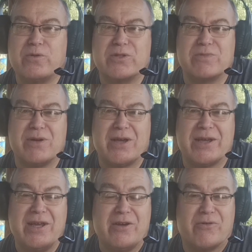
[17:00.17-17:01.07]
thoughts,
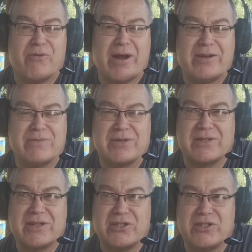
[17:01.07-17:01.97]
my random
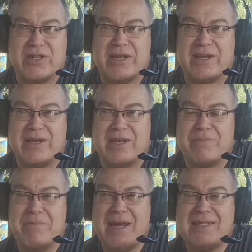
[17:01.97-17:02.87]
discussion here
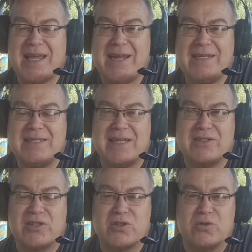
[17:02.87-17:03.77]
makes any
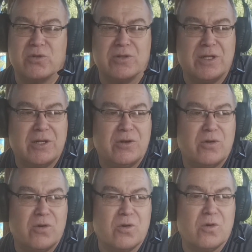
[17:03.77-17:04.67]
sense at all,
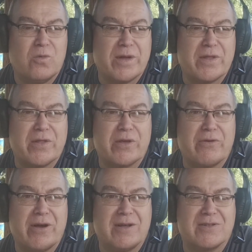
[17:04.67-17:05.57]
or whether
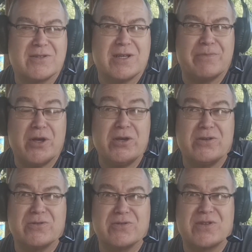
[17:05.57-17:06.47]
there are some
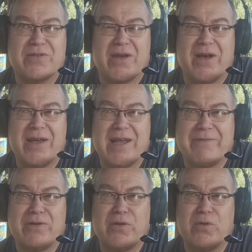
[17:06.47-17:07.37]
hurdles that I
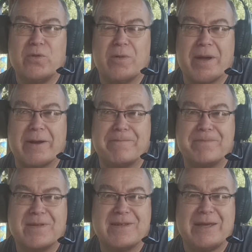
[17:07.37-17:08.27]
haven't thought about.
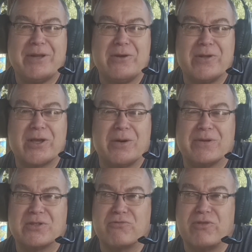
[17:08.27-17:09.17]
Let me know in the
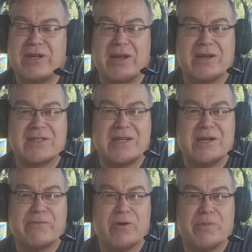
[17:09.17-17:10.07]
comments. I'd really like to
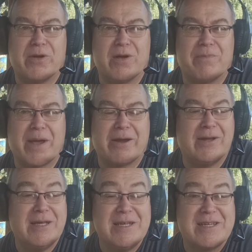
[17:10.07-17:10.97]
hear from you
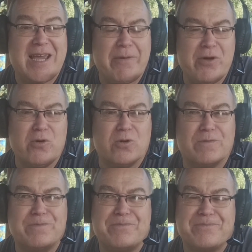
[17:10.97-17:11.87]
about, can we
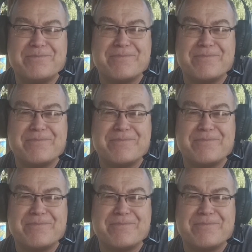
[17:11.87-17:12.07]
all